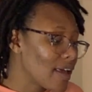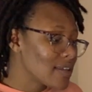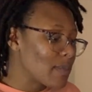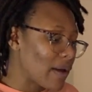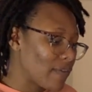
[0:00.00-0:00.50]

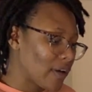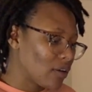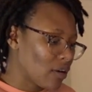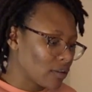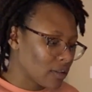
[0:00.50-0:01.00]
is my
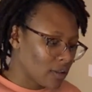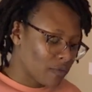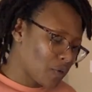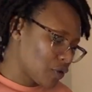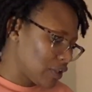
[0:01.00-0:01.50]
final cocktail,
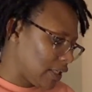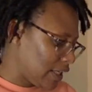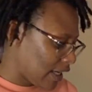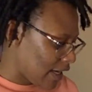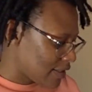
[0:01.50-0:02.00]

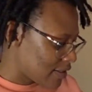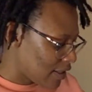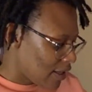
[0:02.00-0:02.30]
unfortunately, guys,